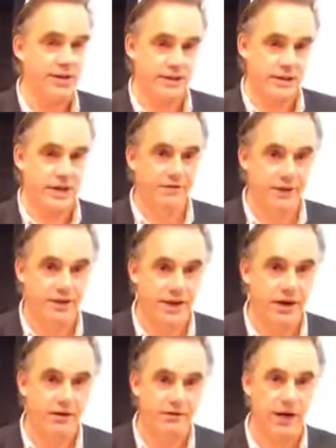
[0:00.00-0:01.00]
it's enough to
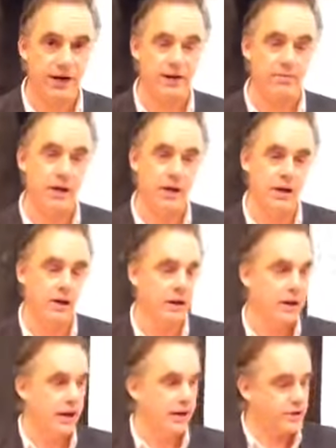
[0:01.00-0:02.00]
terrify them.
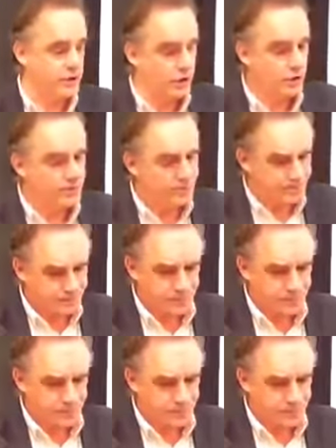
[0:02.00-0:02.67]
And so